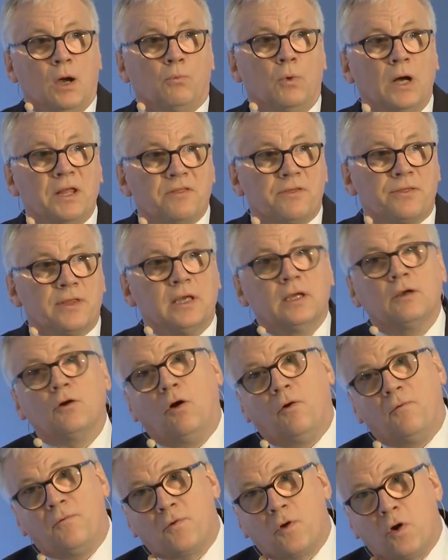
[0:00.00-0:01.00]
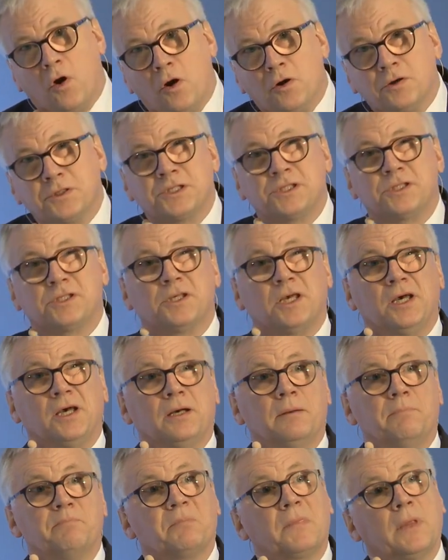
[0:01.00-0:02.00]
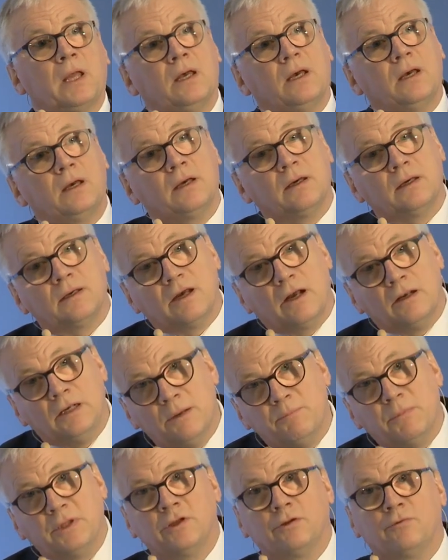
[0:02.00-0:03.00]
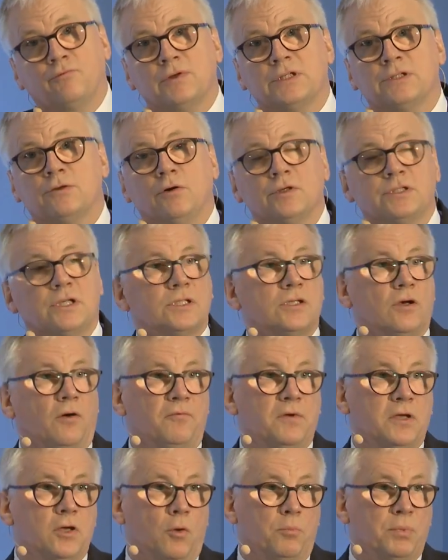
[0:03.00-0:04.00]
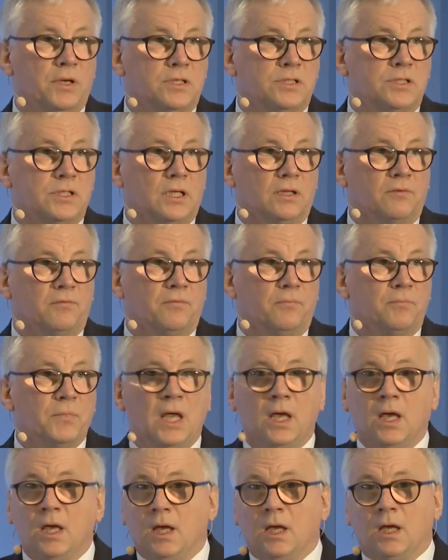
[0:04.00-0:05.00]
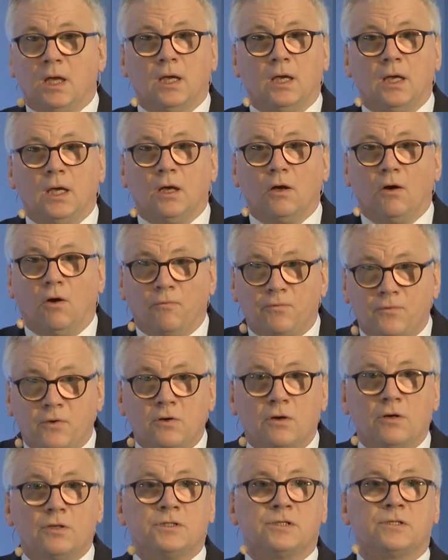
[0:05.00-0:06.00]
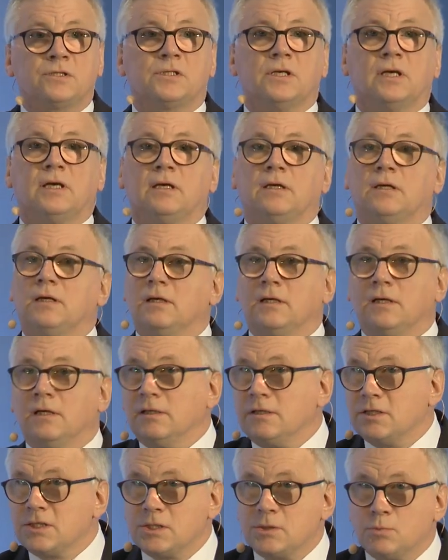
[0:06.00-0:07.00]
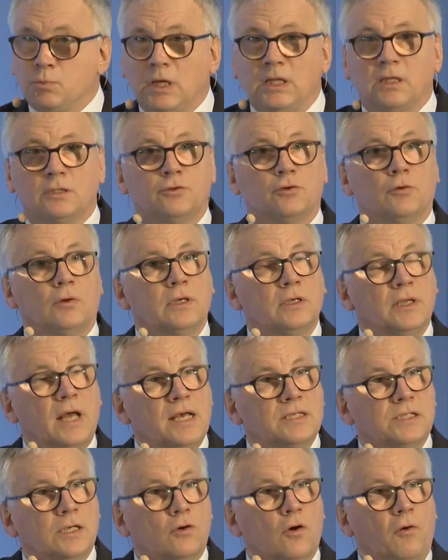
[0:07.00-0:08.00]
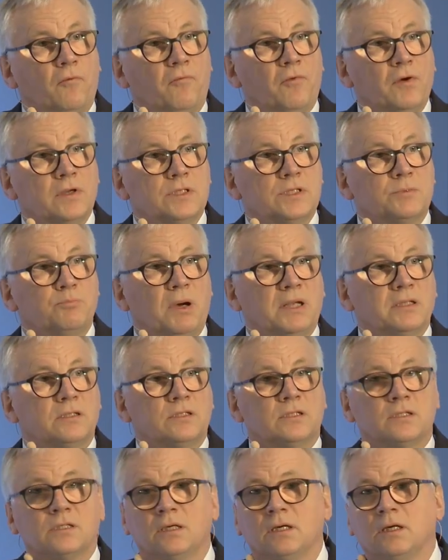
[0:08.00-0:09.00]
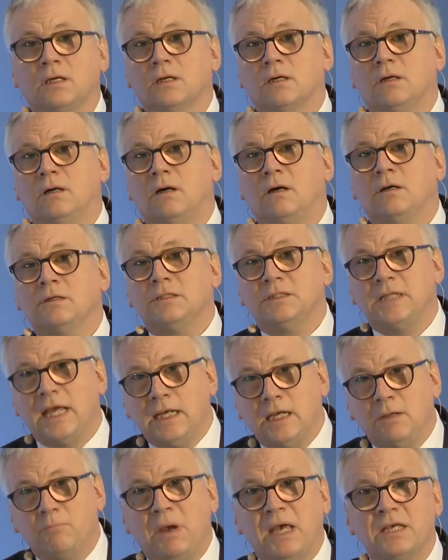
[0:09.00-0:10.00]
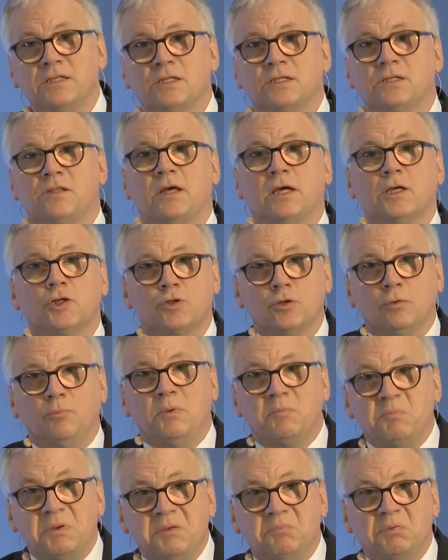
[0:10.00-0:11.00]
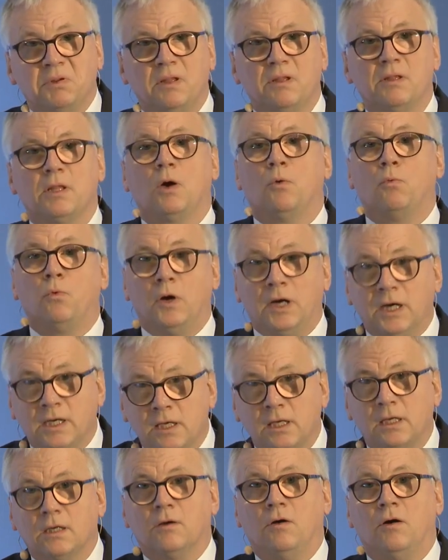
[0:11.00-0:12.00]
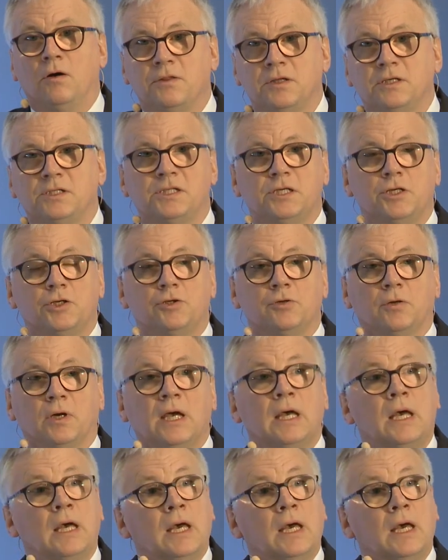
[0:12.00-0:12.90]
One thing, of course, limited resources of EIOPA itself. Of course, it is well to organize a conference, but on a daily basis, there should be people working on this issue.